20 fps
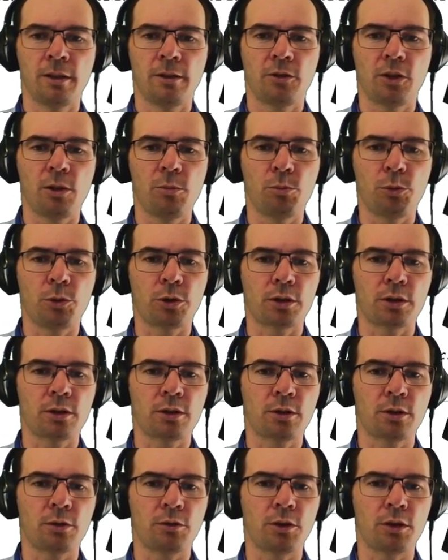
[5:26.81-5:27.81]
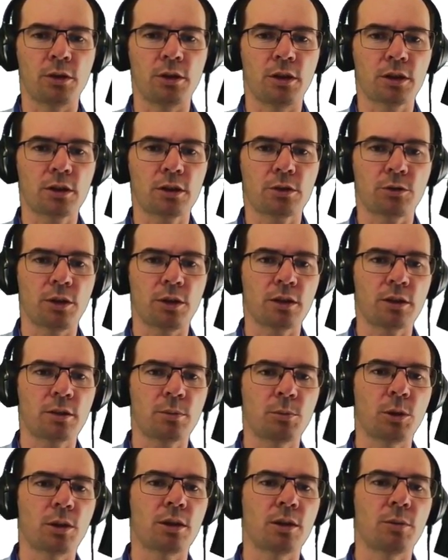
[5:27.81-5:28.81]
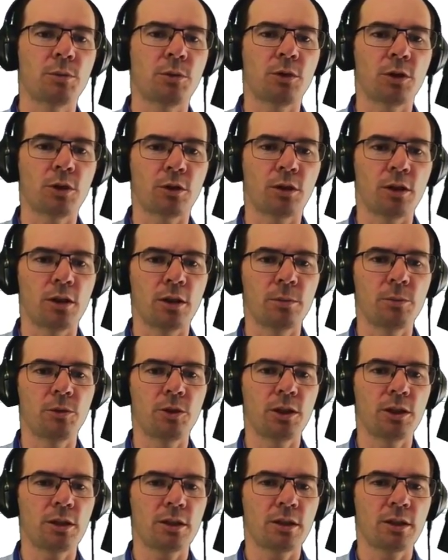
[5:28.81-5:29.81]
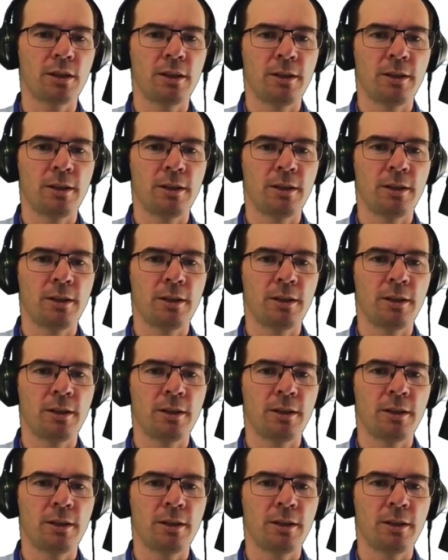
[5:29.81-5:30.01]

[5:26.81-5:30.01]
importance of the docstrings becomes very obvious.